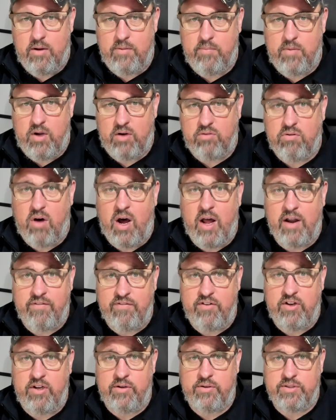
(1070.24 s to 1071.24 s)
lot
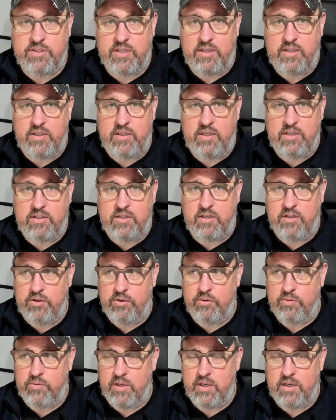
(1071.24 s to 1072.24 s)
of videos I need to
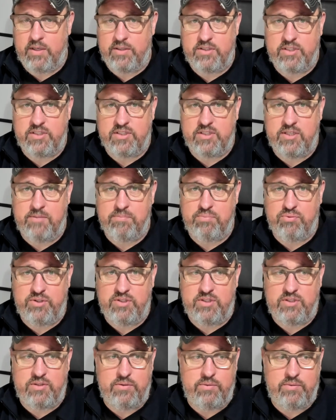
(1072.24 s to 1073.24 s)
do just
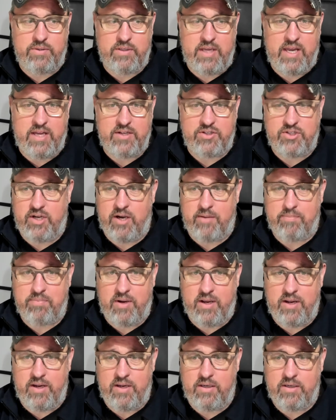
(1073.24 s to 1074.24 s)
simply to catch up.
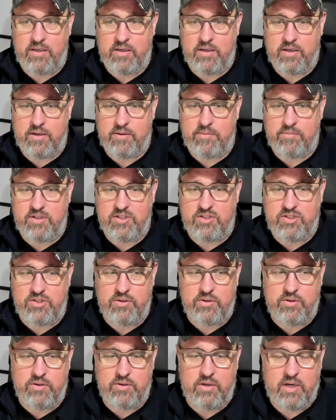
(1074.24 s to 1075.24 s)
This
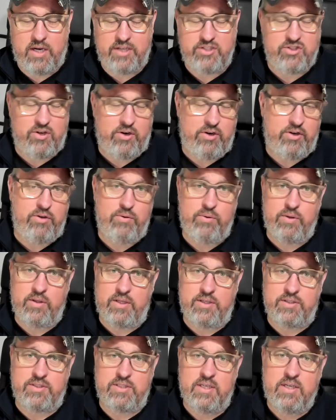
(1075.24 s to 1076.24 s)
year I started doing
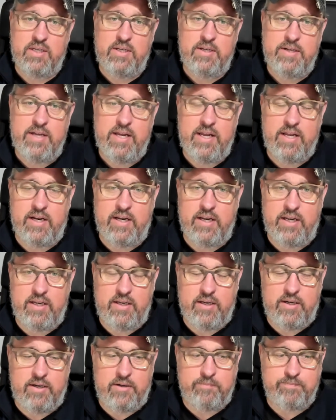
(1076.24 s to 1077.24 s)
this, and
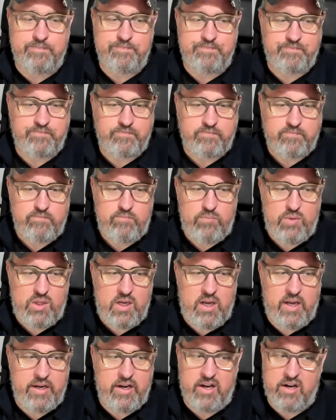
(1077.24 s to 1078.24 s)

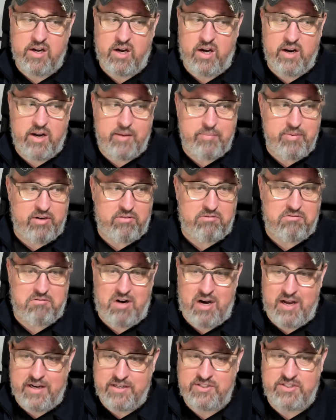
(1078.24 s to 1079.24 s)
I got caught up in a
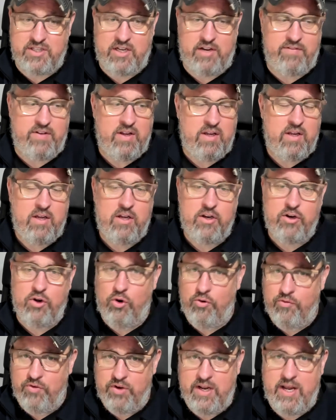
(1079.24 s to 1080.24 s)
lot of stuff.
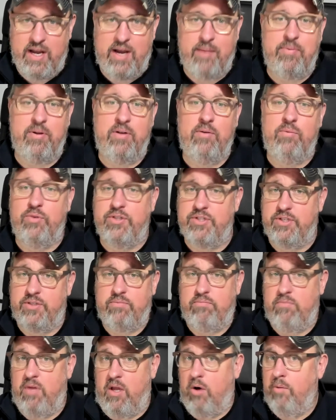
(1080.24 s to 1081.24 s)
COVID happened,
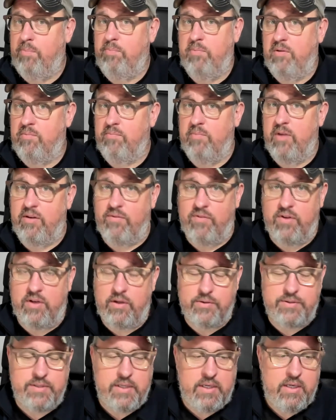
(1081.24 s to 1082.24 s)
which helped me make
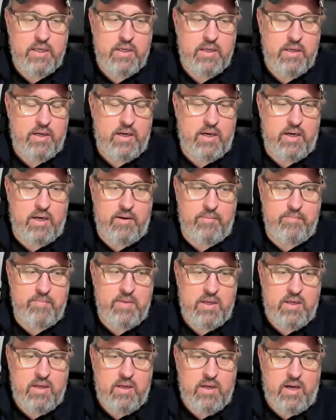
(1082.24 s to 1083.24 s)
videos.
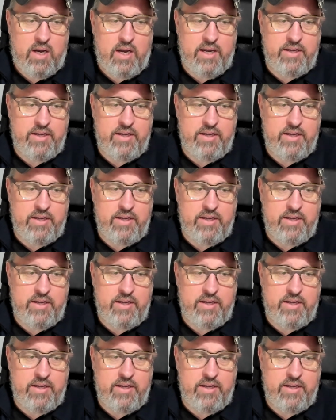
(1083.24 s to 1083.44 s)
I